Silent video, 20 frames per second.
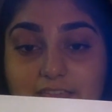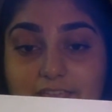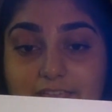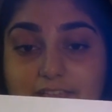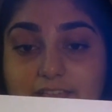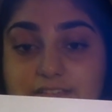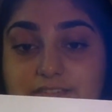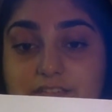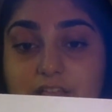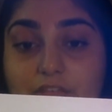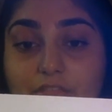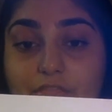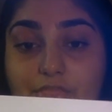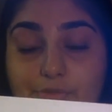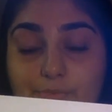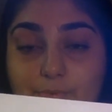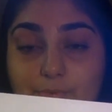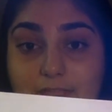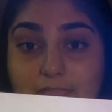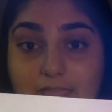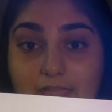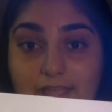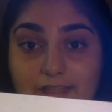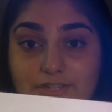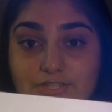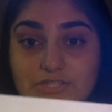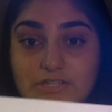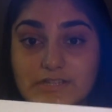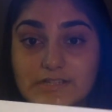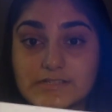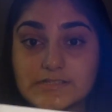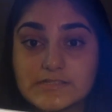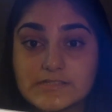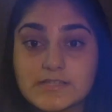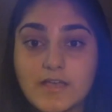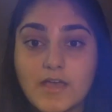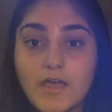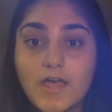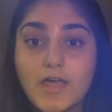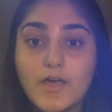is 3 inches.
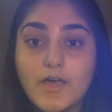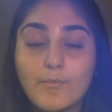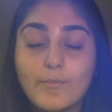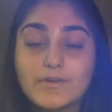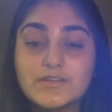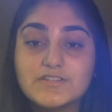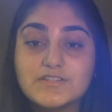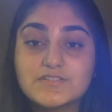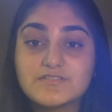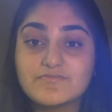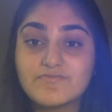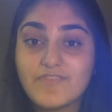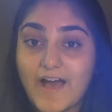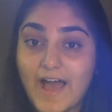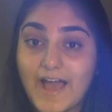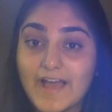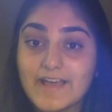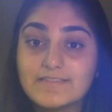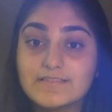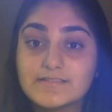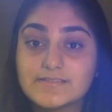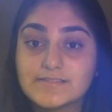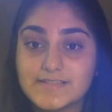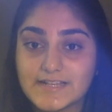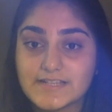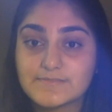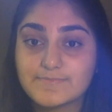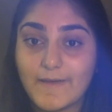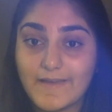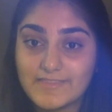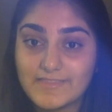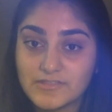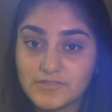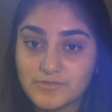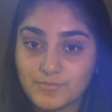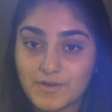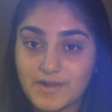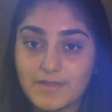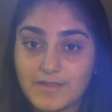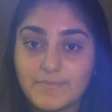When you divide the 6 by the
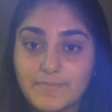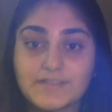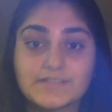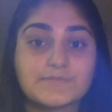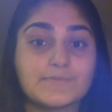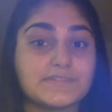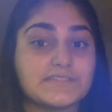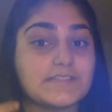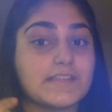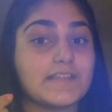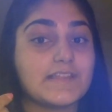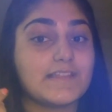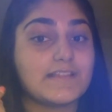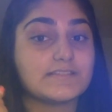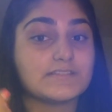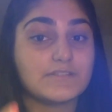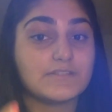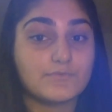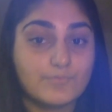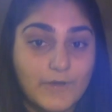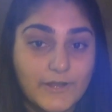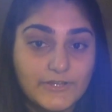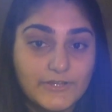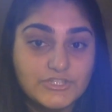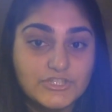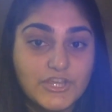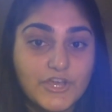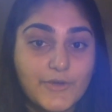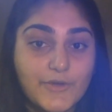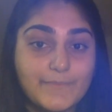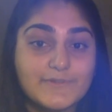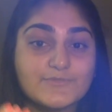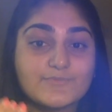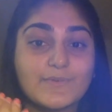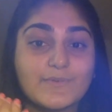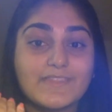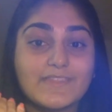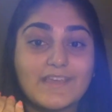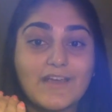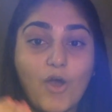3, because once again that's the ratio
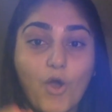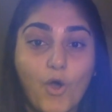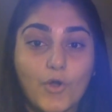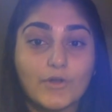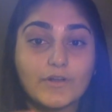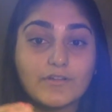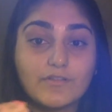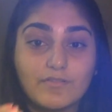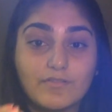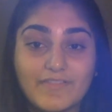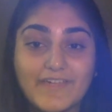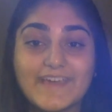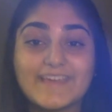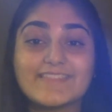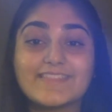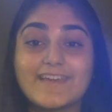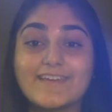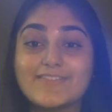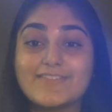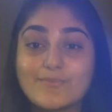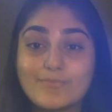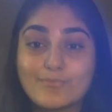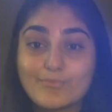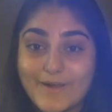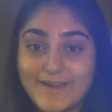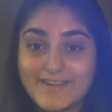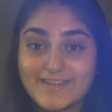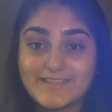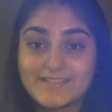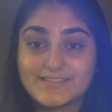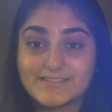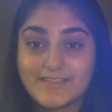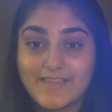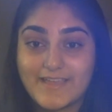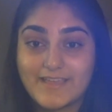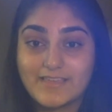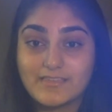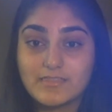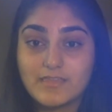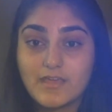between the arc length and the radius
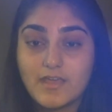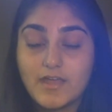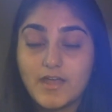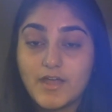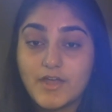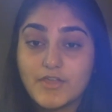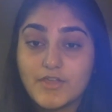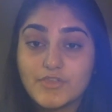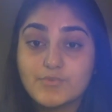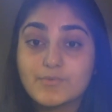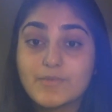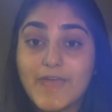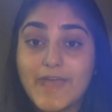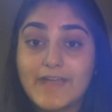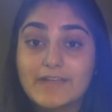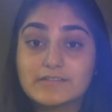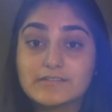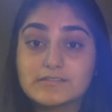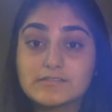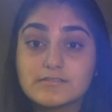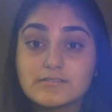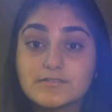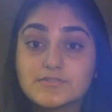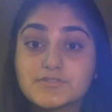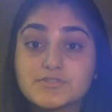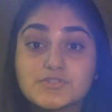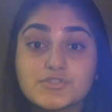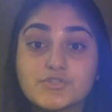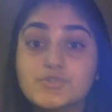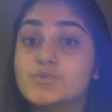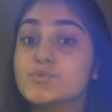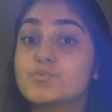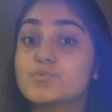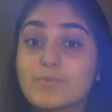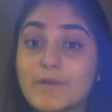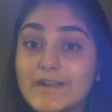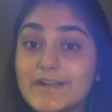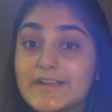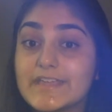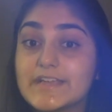length, you get 2
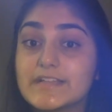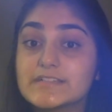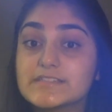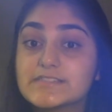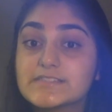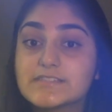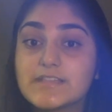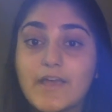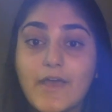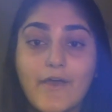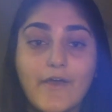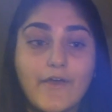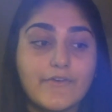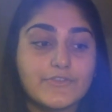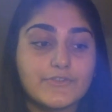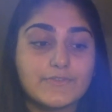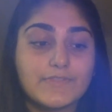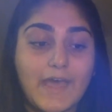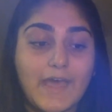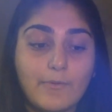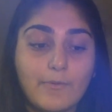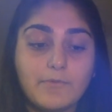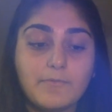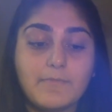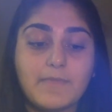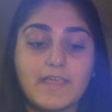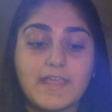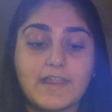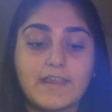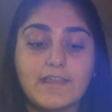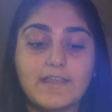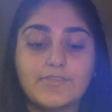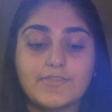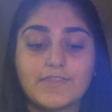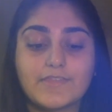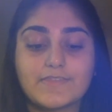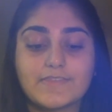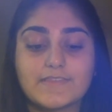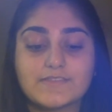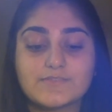radians. So that would mean
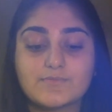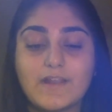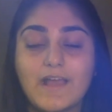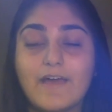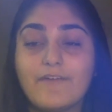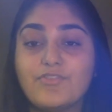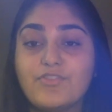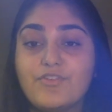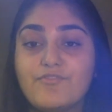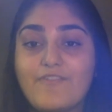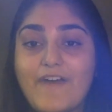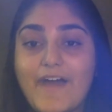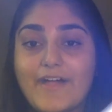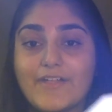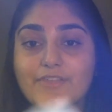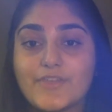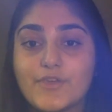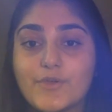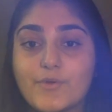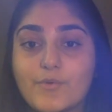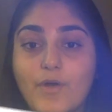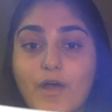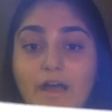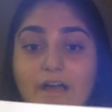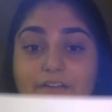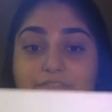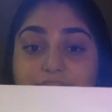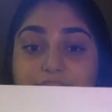that this would have the value of